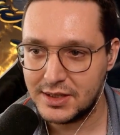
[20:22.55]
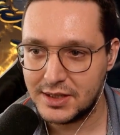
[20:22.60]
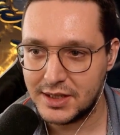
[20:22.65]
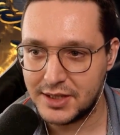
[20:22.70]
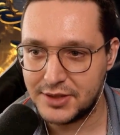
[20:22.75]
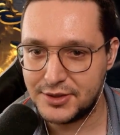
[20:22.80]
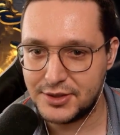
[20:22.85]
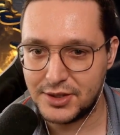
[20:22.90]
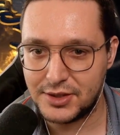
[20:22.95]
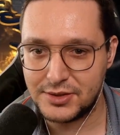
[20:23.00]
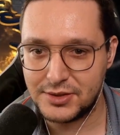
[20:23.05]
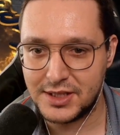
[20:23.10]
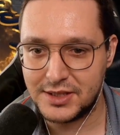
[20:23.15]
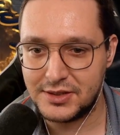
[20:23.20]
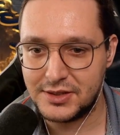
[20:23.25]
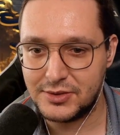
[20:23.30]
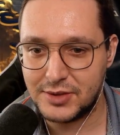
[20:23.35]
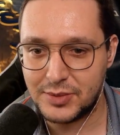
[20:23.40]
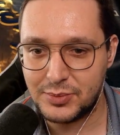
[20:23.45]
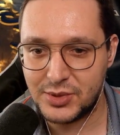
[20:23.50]
It shows
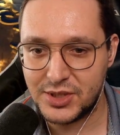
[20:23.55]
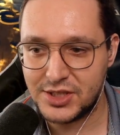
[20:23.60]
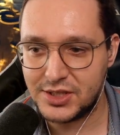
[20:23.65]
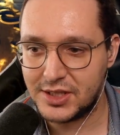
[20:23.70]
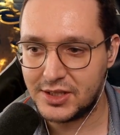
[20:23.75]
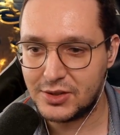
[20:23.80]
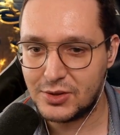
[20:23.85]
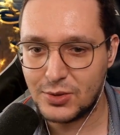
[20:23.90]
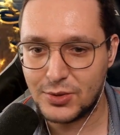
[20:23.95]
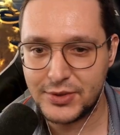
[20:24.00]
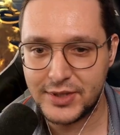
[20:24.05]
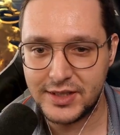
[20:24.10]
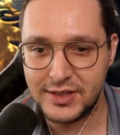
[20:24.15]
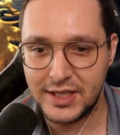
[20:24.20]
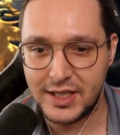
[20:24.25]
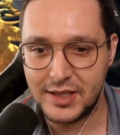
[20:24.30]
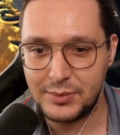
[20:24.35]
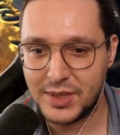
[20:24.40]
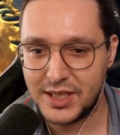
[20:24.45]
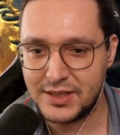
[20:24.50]
that you appreciate the content
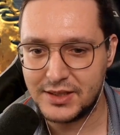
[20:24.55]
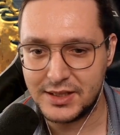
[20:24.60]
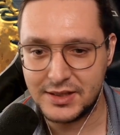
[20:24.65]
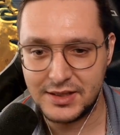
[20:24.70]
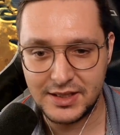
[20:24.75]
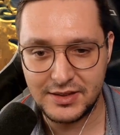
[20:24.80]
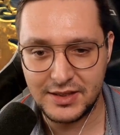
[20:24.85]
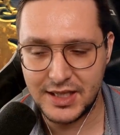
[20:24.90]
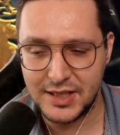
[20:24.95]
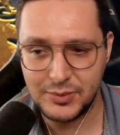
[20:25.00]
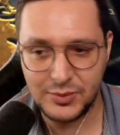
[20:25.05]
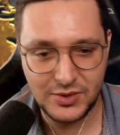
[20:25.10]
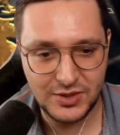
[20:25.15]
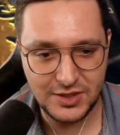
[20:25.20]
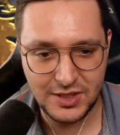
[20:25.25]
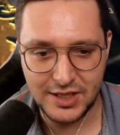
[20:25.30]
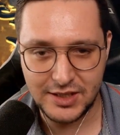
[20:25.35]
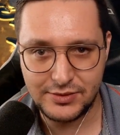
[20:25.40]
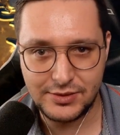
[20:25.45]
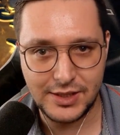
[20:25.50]
I made and that I'm
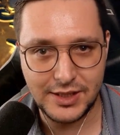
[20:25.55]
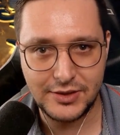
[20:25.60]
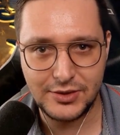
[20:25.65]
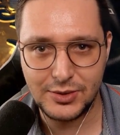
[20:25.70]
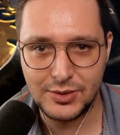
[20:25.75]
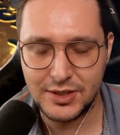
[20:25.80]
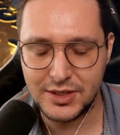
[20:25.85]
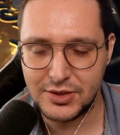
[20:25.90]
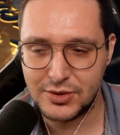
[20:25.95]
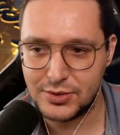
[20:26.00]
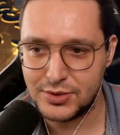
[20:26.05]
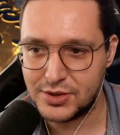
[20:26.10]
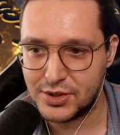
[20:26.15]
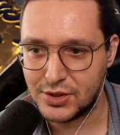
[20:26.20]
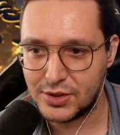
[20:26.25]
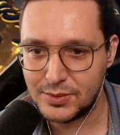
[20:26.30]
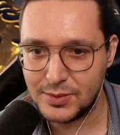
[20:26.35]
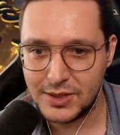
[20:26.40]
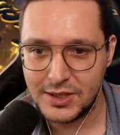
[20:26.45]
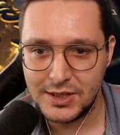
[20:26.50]
kind of like doing a good
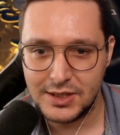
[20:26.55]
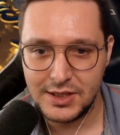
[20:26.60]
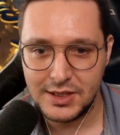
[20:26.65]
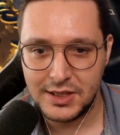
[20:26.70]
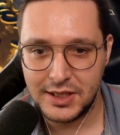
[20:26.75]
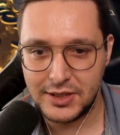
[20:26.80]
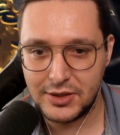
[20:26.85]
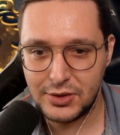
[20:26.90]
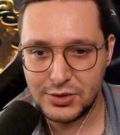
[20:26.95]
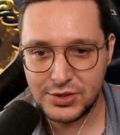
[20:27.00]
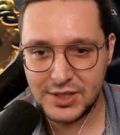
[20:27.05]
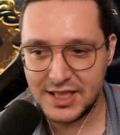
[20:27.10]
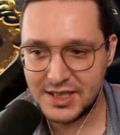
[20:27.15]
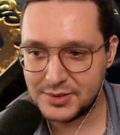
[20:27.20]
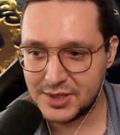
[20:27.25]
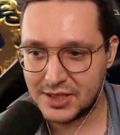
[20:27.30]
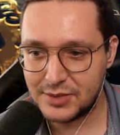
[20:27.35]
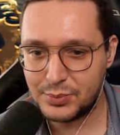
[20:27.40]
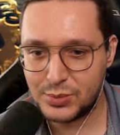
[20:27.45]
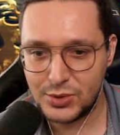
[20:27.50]
job. It also
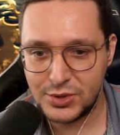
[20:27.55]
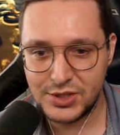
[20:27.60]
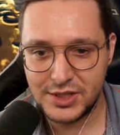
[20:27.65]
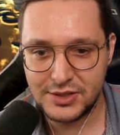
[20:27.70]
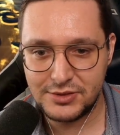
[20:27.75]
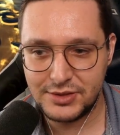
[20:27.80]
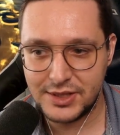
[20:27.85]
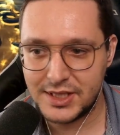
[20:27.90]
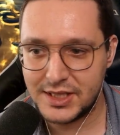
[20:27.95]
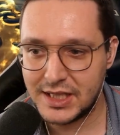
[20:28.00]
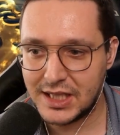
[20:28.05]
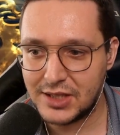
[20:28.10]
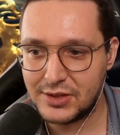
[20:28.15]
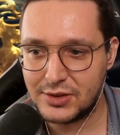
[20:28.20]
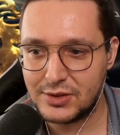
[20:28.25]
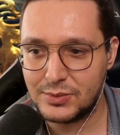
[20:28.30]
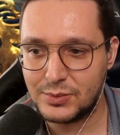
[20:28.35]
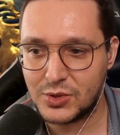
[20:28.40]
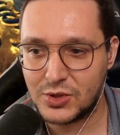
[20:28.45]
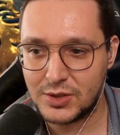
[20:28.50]
helps out push this video out
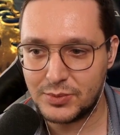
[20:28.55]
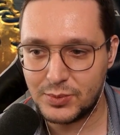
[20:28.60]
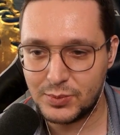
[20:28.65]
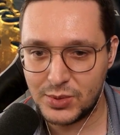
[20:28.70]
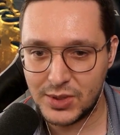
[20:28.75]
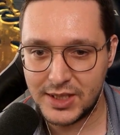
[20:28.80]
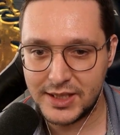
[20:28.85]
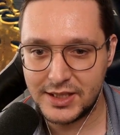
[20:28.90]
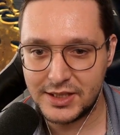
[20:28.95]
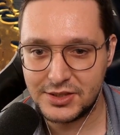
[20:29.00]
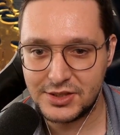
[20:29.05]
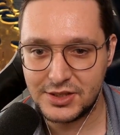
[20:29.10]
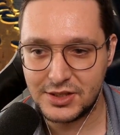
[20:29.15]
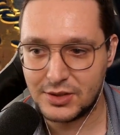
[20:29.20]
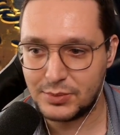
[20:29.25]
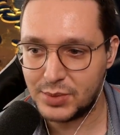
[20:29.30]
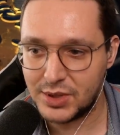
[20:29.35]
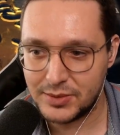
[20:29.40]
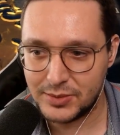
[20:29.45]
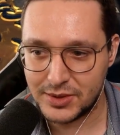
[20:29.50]
to more players
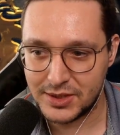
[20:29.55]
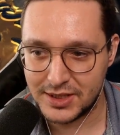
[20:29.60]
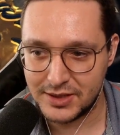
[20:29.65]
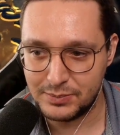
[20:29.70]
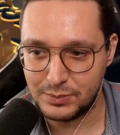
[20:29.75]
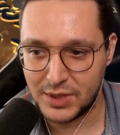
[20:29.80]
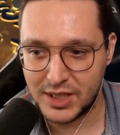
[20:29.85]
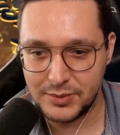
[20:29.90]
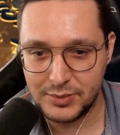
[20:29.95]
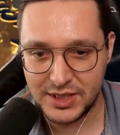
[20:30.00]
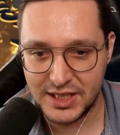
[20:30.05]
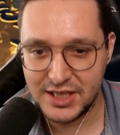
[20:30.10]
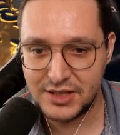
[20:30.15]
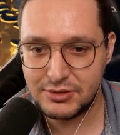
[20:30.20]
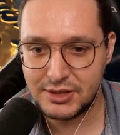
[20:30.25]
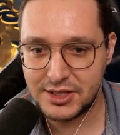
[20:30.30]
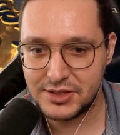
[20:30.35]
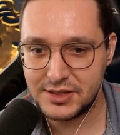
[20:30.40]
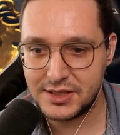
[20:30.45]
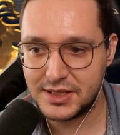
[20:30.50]
or people that might be
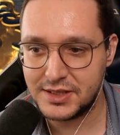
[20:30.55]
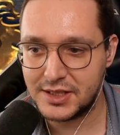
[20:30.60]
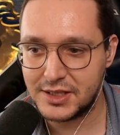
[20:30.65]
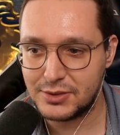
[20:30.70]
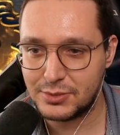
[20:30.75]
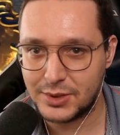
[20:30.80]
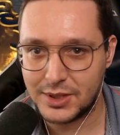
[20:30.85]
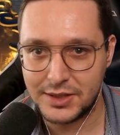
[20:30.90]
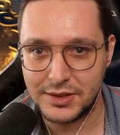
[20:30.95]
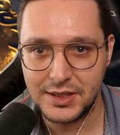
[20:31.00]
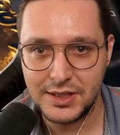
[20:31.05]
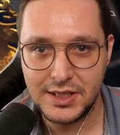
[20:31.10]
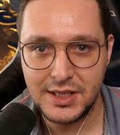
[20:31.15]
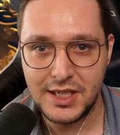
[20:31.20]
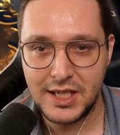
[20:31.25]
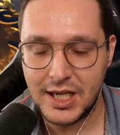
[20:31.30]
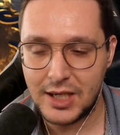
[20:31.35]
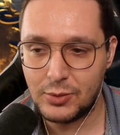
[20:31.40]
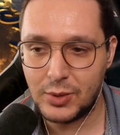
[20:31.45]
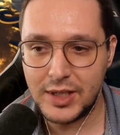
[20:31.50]
interested in this one.
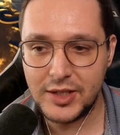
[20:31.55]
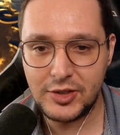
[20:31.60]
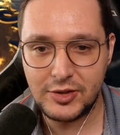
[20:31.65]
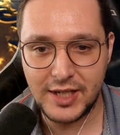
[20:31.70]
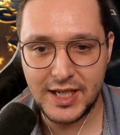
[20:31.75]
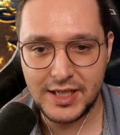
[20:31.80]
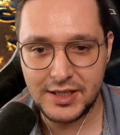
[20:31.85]
And while you're at